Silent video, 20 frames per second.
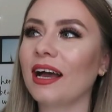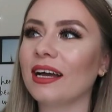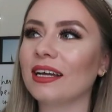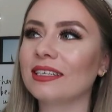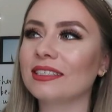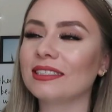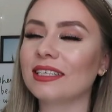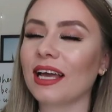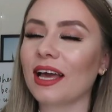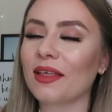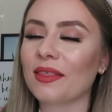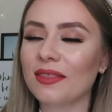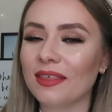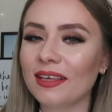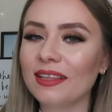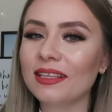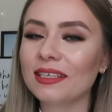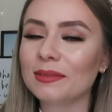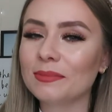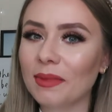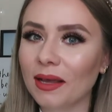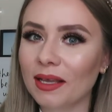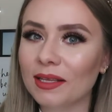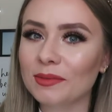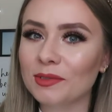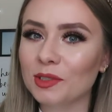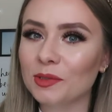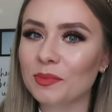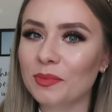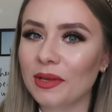and I think this
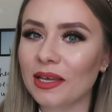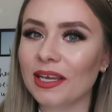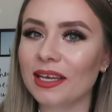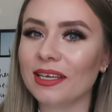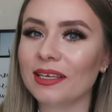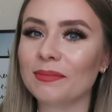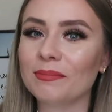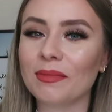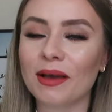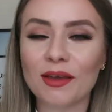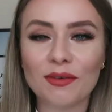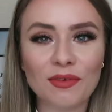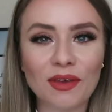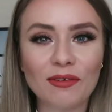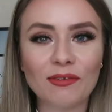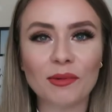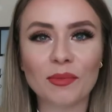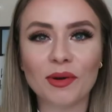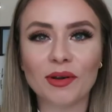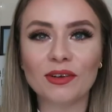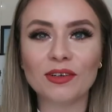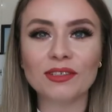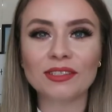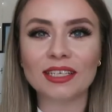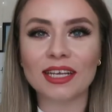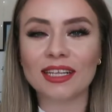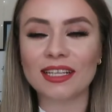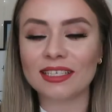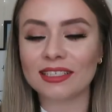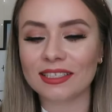might just be my favourite
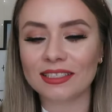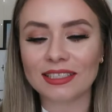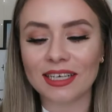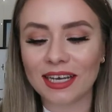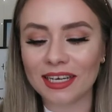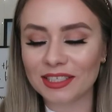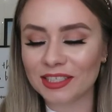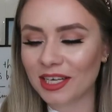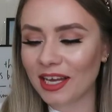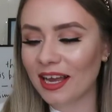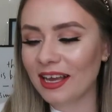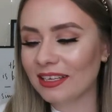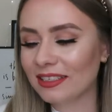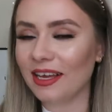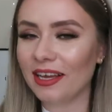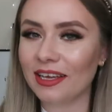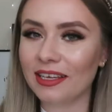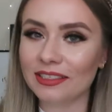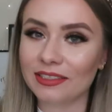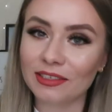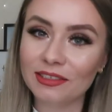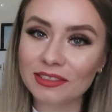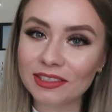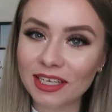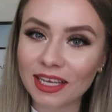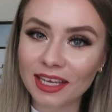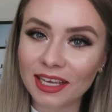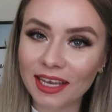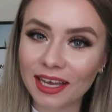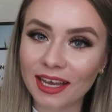product in this entire chair. Uh, it's
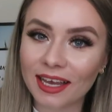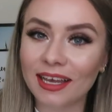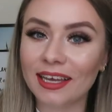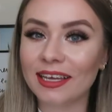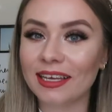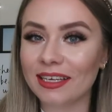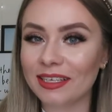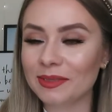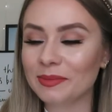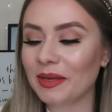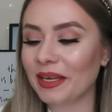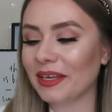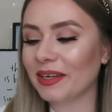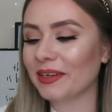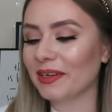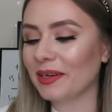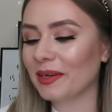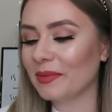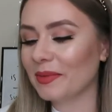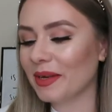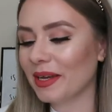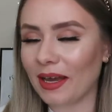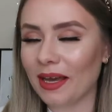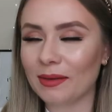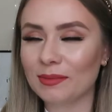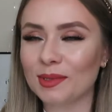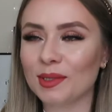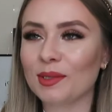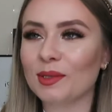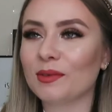not skincare, it is makeup.
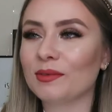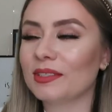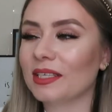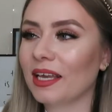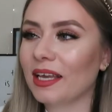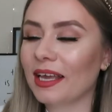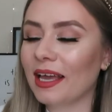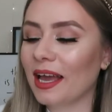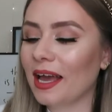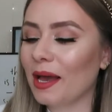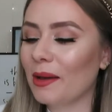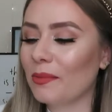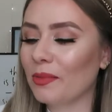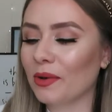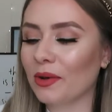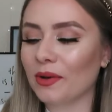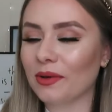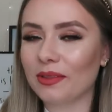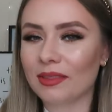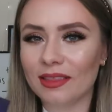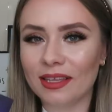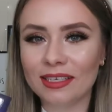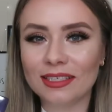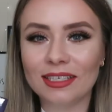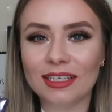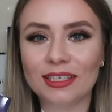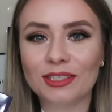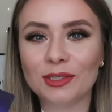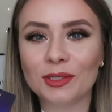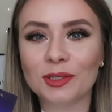I absolutely love skincare, but
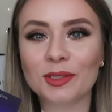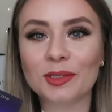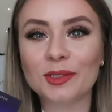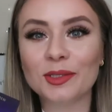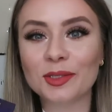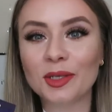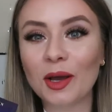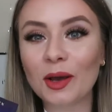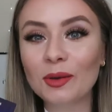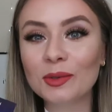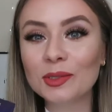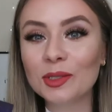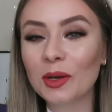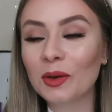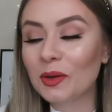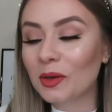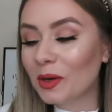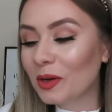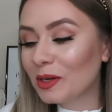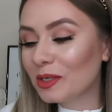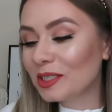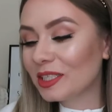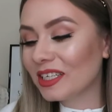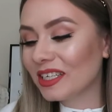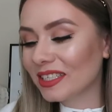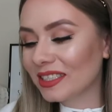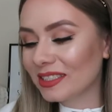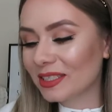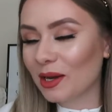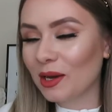this is just so, so
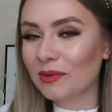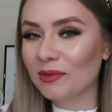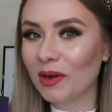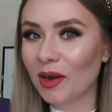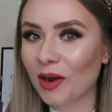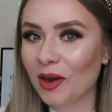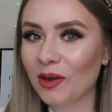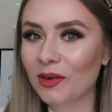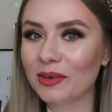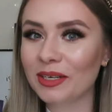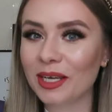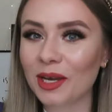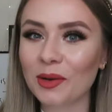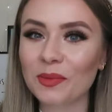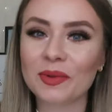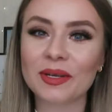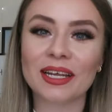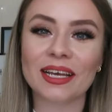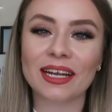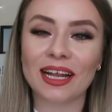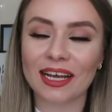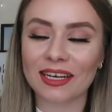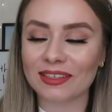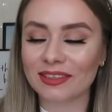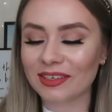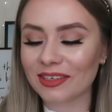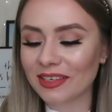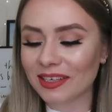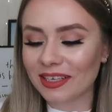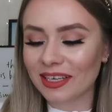gorgeous. So I've already opened it and had
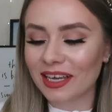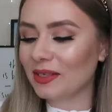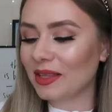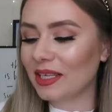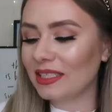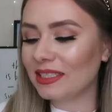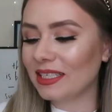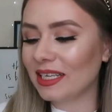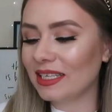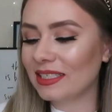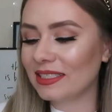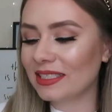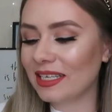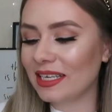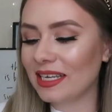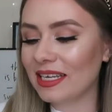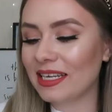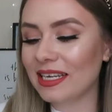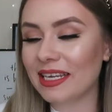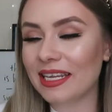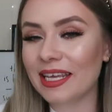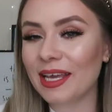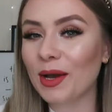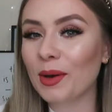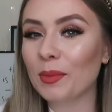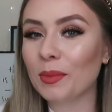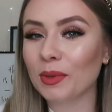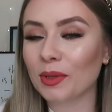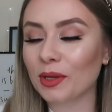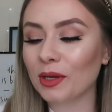a look. So this is the
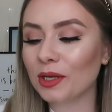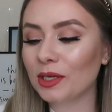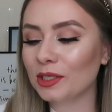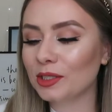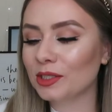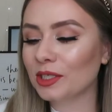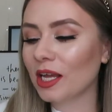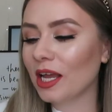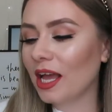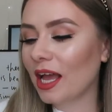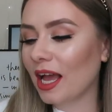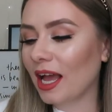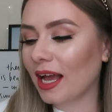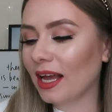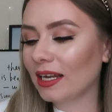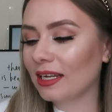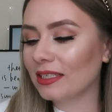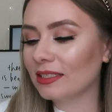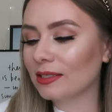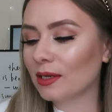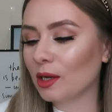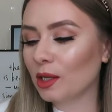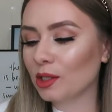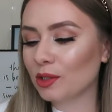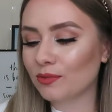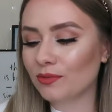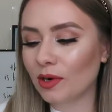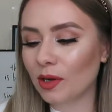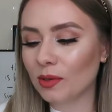Neo Blush and it's called